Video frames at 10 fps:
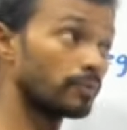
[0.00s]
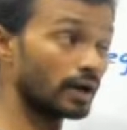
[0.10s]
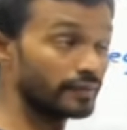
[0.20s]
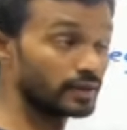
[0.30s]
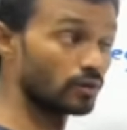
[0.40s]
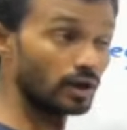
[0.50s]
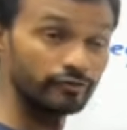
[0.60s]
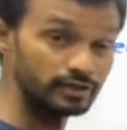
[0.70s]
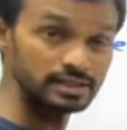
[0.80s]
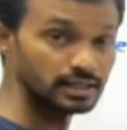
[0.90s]
and the
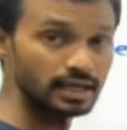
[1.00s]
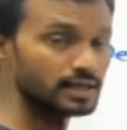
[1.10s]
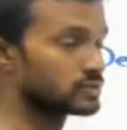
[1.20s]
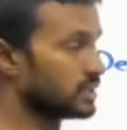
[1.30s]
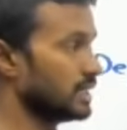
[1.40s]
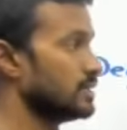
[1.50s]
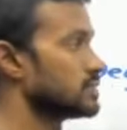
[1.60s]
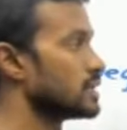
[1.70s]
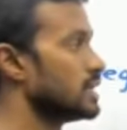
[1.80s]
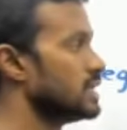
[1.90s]
coefficient can change.